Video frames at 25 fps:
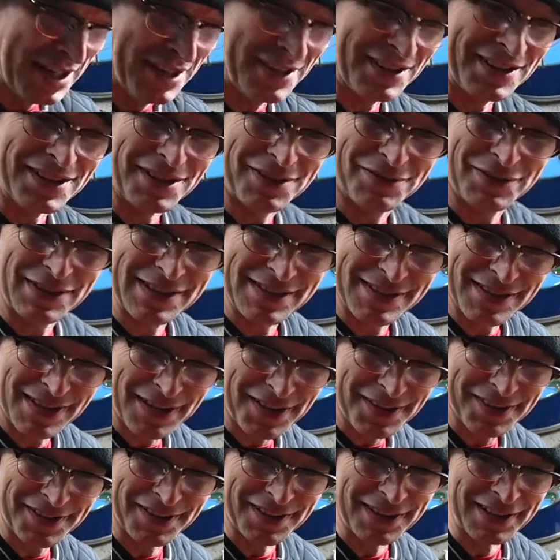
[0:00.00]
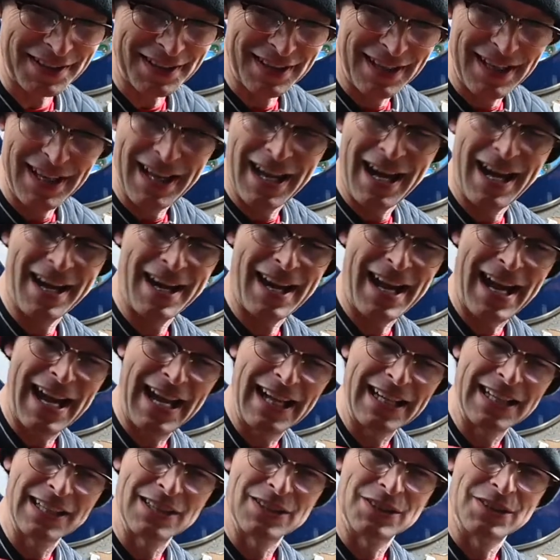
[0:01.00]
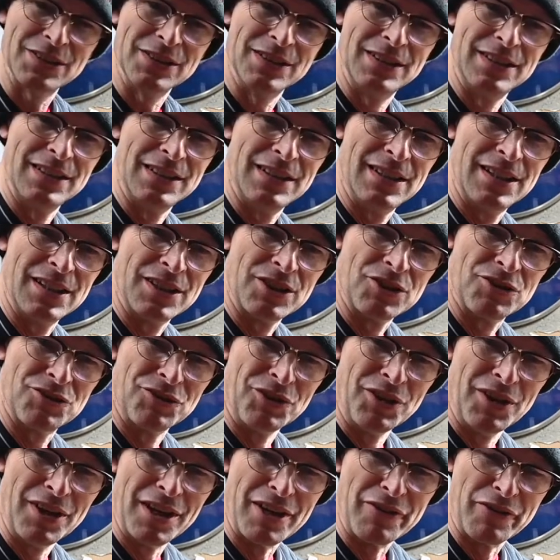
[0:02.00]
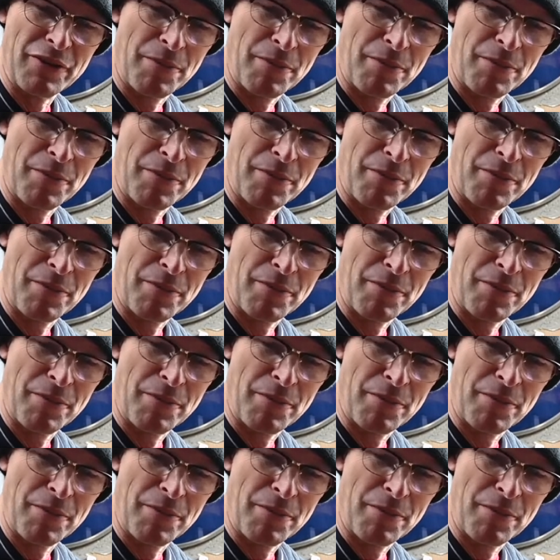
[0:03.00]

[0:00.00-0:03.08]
That is fantastic. An angle drive, a